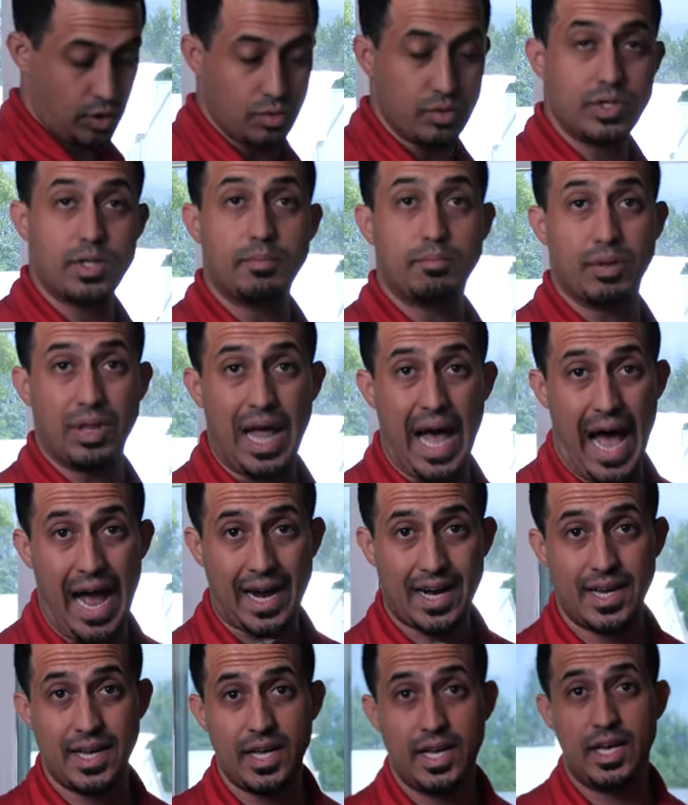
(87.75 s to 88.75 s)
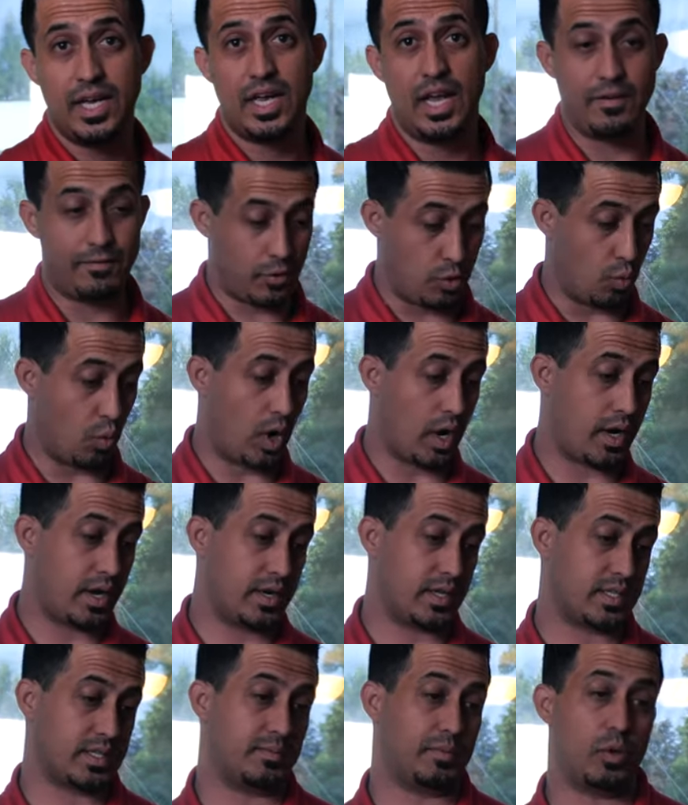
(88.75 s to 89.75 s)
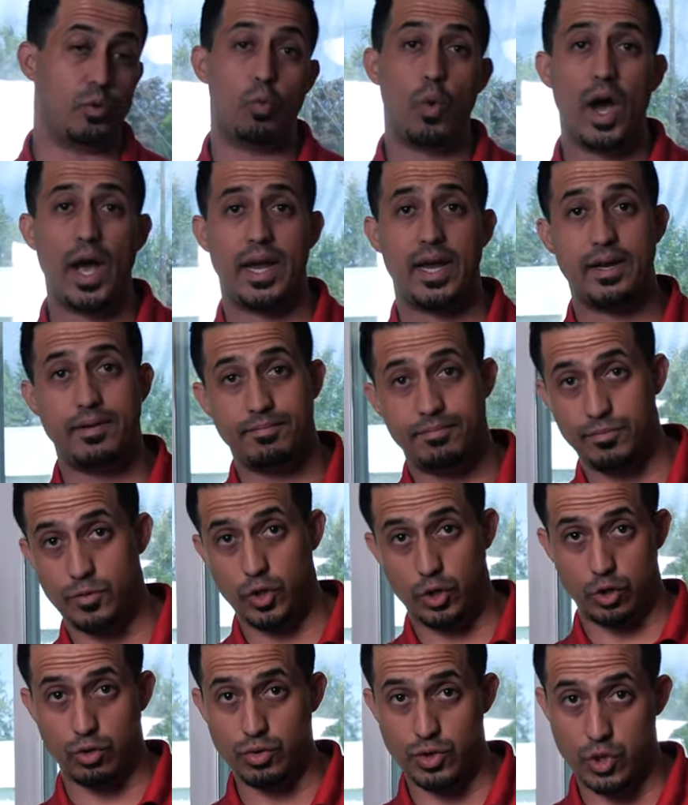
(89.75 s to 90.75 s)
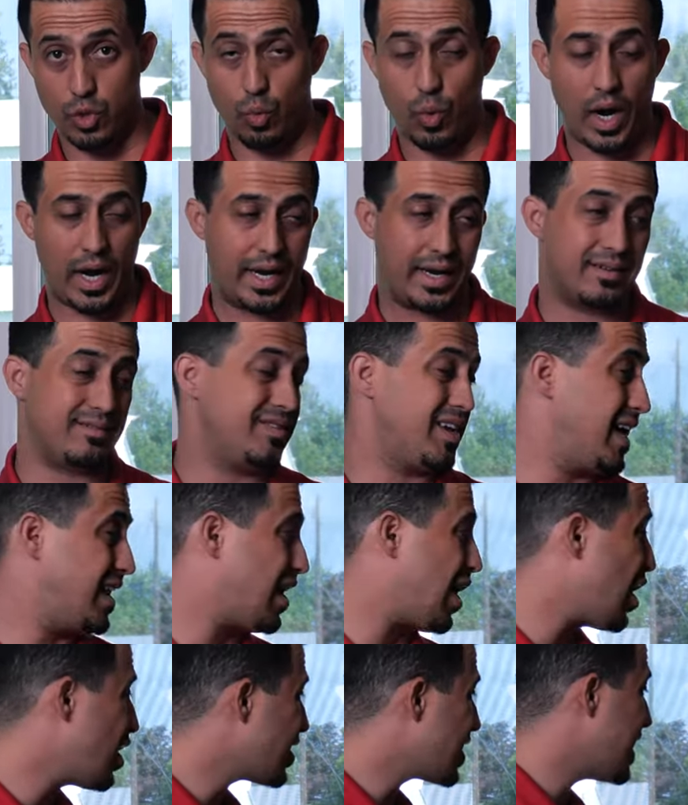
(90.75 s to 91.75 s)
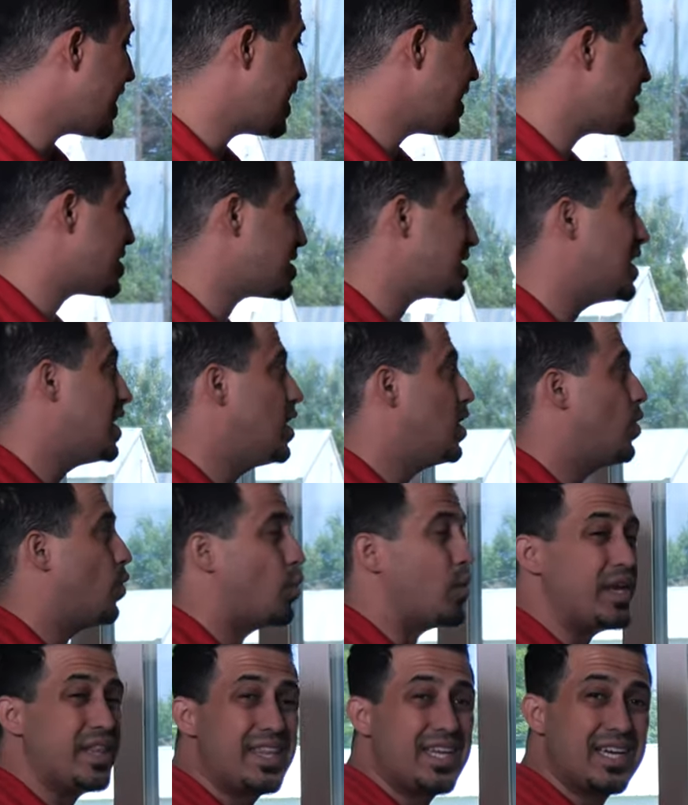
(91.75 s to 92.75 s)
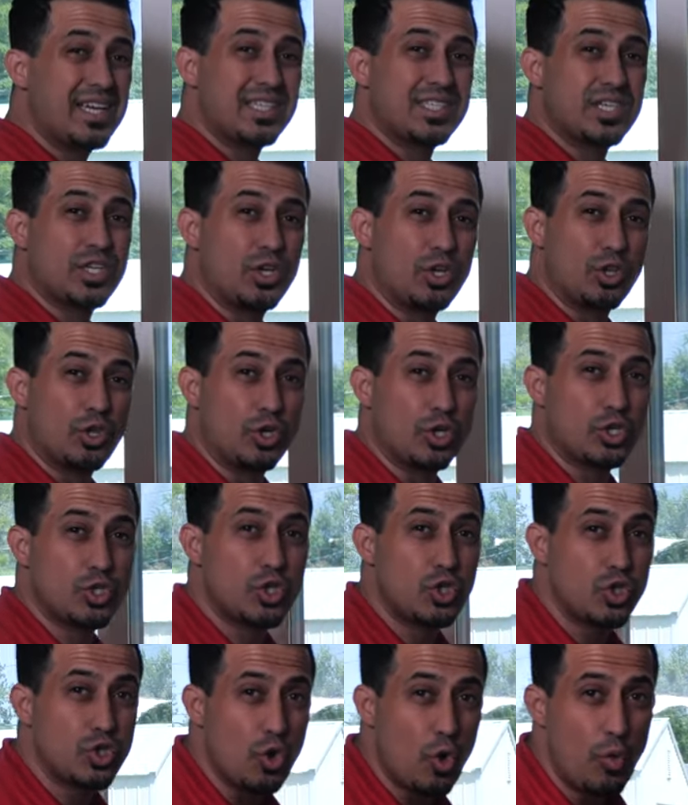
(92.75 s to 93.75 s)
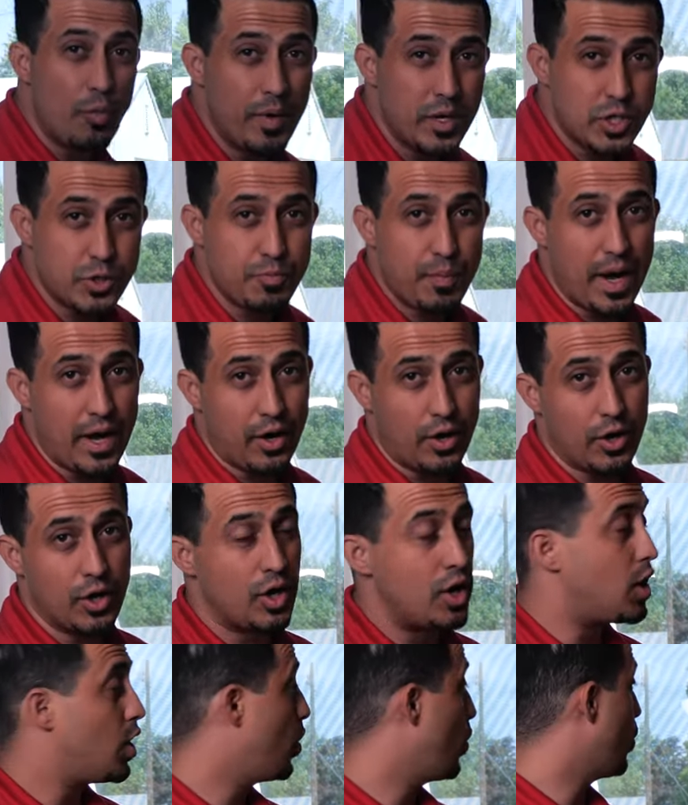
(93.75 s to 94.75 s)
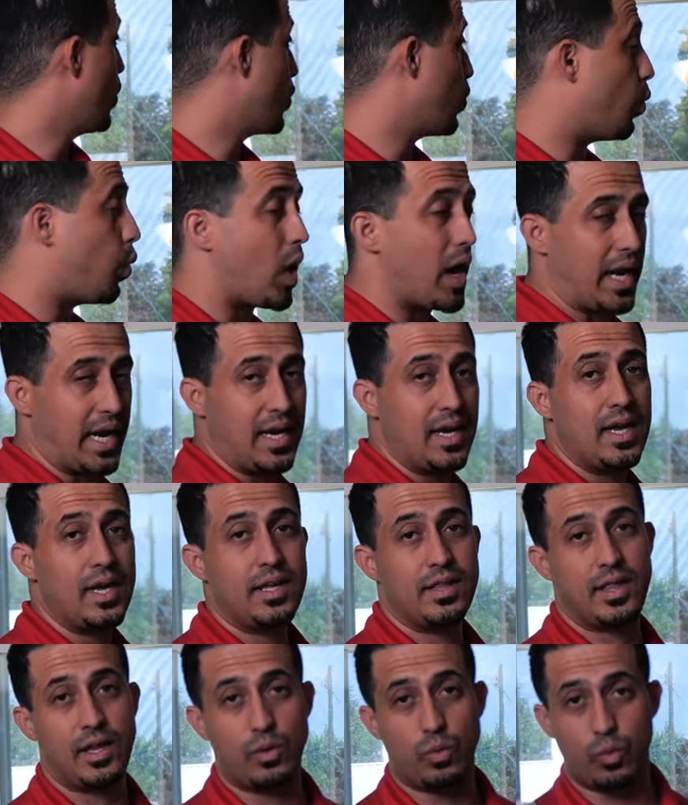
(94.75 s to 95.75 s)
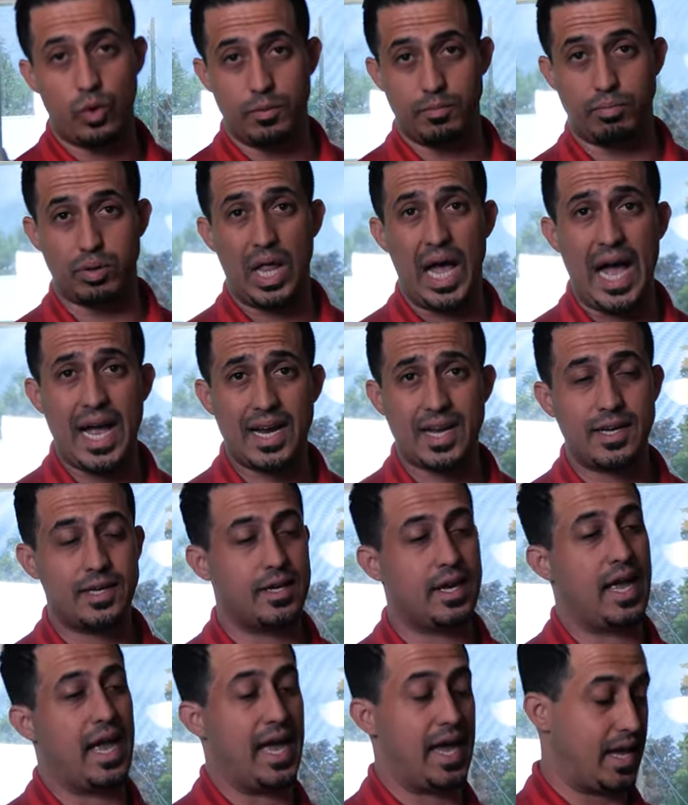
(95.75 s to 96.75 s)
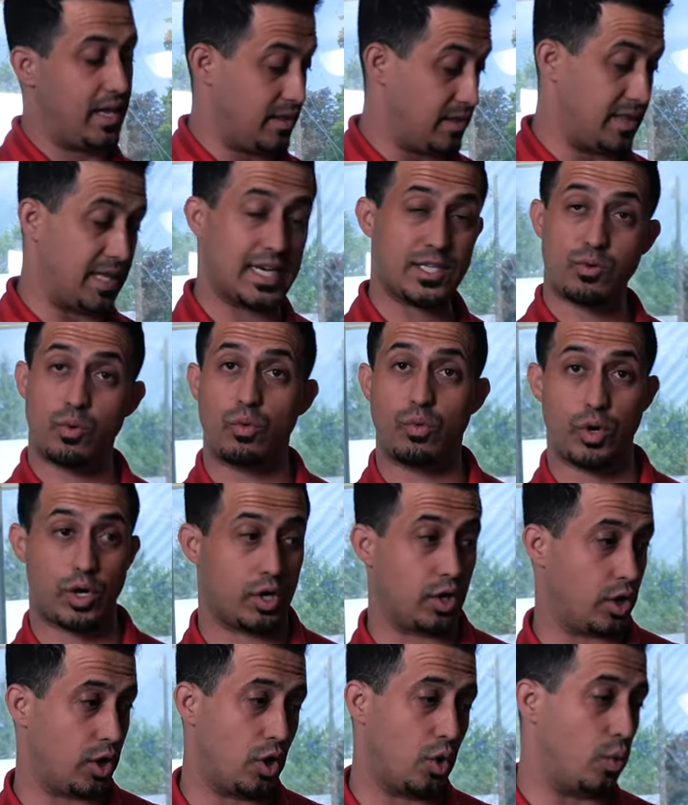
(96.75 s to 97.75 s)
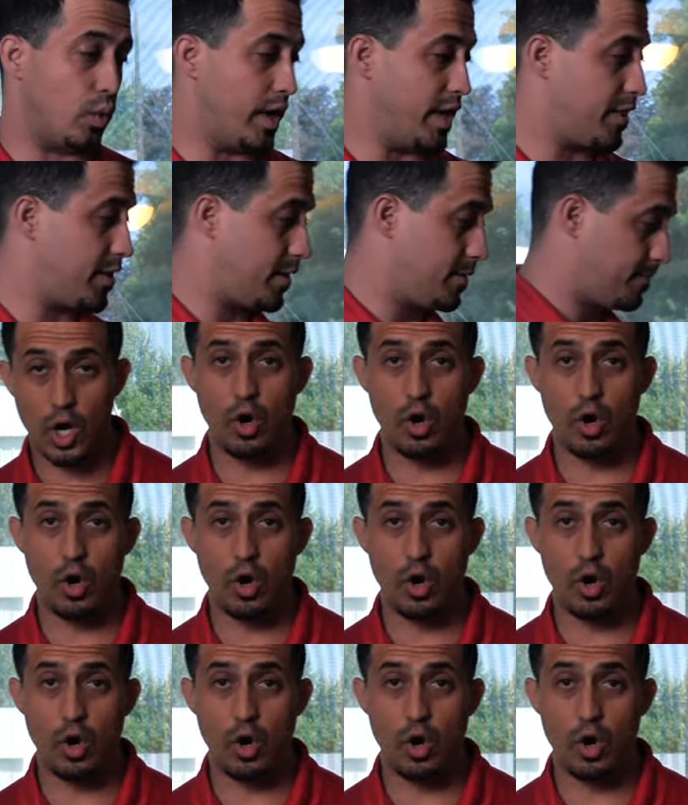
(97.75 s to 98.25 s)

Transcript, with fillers: use the black. If you wanted it to be white, use the white. In our case, we think it's gonna look so much better with white than it would black, and that's what we're gonna go with.